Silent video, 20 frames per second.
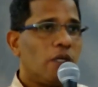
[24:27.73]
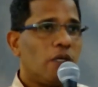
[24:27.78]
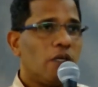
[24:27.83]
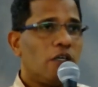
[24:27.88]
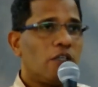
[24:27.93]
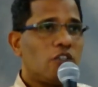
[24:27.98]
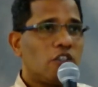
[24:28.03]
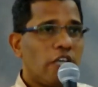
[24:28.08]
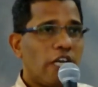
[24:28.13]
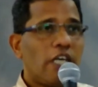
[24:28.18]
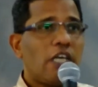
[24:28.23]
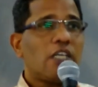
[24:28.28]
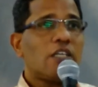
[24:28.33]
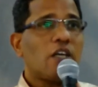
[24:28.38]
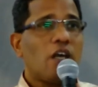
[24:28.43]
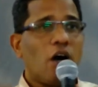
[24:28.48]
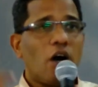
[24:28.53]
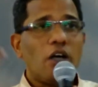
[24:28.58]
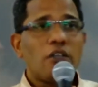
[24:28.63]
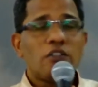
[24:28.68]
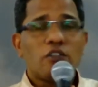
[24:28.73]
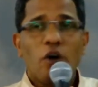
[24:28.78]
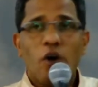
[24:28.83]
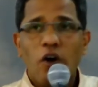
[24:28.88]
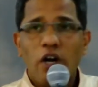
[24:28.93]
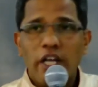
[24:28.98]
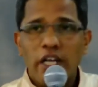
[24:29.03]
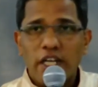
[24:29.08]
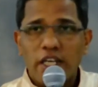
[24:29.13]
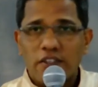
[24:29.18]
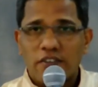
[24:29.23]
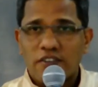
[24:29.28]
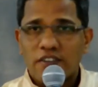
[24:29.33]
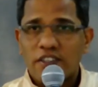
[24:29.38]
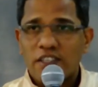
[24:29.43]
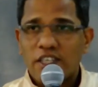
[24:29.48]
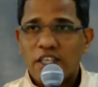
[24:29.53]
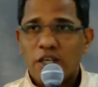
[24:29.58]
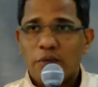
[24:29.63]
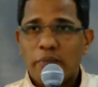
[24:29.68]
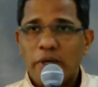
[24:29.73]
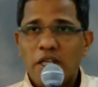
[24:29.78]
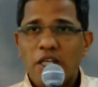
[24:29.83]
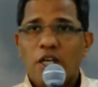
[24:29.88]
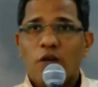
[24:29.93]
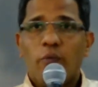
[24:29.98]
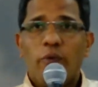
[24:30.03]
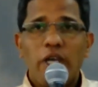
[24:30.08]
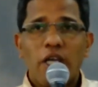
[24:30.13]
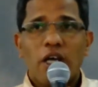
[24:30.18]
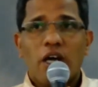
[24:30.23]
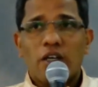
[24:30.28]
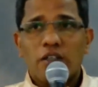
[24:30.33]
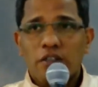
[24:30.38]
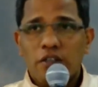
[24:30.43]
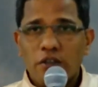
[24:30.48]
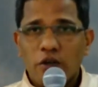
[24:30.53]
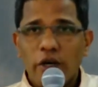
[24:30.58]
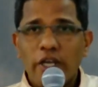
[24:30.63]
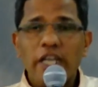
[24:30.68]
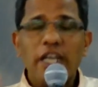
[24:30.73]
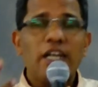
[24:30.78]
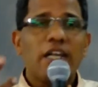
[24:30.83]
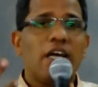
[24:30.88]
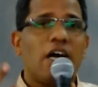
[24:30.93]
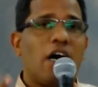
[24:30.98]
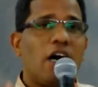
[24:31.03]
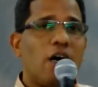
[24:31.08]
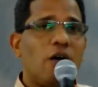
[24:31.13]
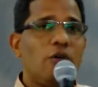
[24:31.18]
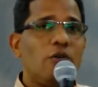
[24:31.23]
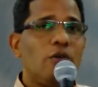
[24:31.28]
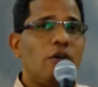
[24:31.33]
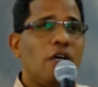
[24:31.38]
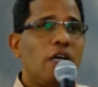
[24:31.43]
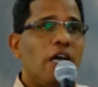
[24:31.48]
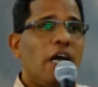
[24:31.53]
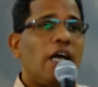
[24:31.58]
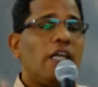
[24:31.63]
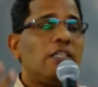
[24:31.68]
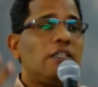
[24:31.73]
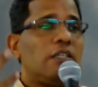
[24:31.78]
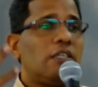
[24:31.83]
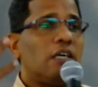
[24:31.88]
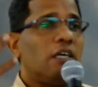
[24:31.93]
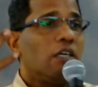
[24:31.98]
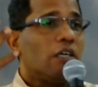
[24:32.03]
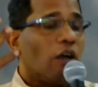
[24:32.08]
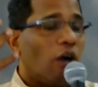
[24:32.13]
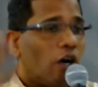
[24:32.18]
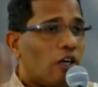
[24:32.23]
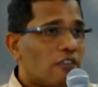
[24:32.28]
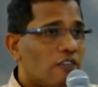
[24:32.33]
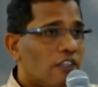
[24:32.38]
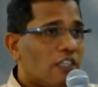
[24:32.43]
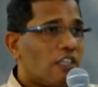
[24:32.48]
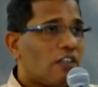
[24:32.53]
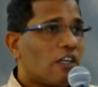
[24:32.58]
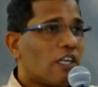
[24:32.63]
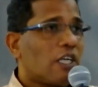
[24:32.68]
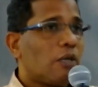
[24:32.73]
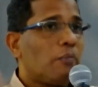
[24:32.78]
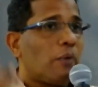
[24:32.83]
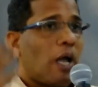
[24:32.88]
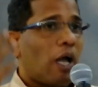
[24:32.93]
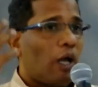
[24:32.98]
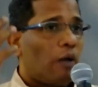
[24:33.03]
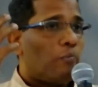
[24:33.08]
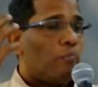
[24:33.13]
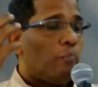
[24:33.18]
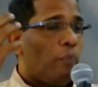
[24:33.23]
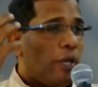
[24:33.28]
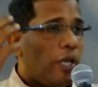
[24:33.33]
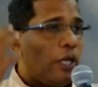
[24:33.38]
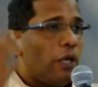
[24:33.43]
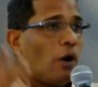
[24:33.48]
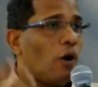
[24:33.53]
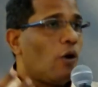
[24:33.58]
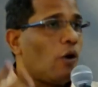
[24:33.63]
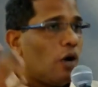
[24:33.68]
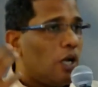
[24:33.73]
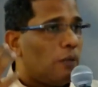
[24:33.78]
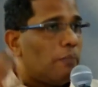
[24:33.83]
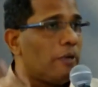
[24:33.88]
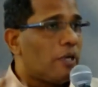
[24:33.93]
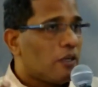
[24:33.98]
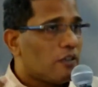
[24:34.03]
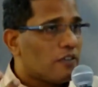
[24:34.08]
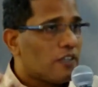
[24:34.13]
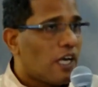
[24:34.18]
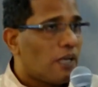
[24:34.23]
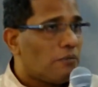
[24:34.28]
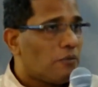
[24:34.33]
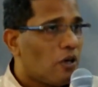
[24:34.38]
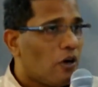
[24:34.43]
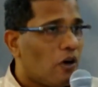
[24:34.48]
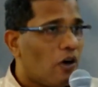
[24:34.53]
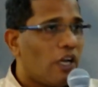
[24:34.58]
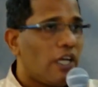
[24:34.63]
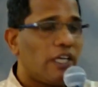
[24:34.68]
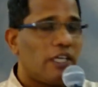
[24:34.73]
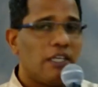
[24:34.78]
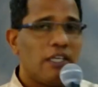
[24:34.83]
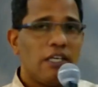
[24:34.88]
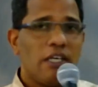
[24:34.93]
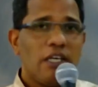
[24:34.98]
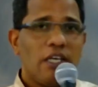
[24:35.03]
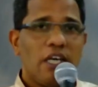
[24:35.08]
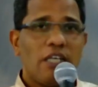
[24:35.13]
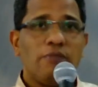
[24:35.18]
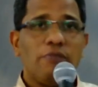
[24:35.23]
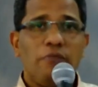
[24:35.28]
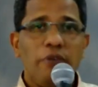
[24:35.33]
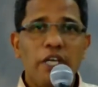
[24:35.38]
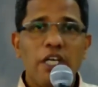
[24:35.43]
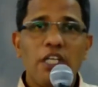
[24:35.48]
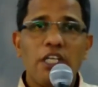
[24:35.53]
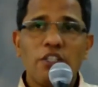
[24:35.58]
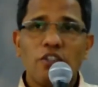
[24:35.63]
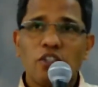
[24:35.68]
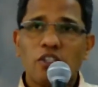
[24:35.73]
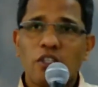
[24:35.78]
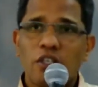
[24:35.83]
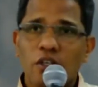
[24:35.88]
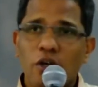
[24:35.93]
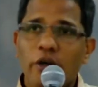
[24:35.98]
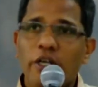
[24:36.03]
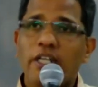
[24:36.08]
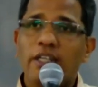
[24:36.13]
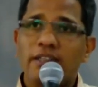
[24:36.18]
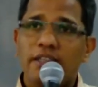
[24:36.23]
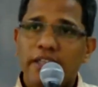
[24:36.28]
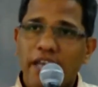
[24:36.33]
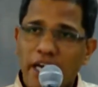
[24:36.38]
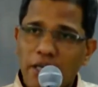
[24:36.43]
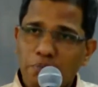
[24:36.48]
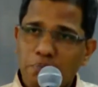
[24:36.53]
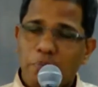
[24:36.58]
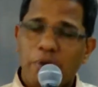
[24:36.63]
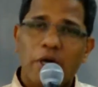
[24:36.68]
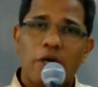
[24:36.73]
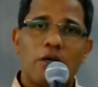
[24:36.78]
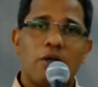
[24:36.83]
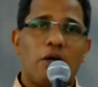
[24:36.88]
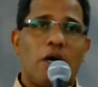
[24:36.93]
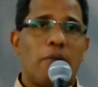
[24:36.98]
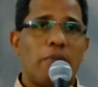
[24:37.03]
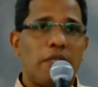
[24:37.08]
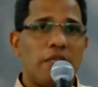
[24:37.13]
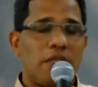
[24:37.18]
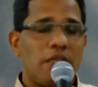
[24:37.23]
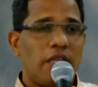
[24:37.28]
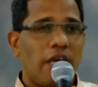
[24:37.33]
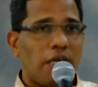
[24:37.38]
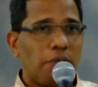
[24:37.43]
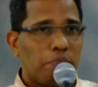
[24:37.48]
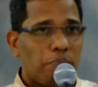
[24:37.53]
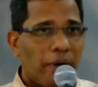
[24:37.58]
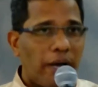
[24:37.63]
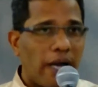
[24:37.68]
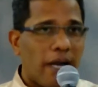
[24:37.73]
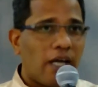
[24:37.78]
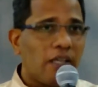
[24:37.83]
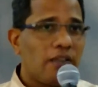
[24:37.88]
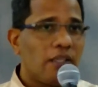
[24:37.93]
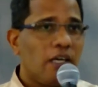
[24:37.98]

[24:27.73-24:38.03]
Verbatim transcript: Share God's holiness. When we are growing now and God said, be holy because I am holy. And we need to grow in that path, I mean, that path.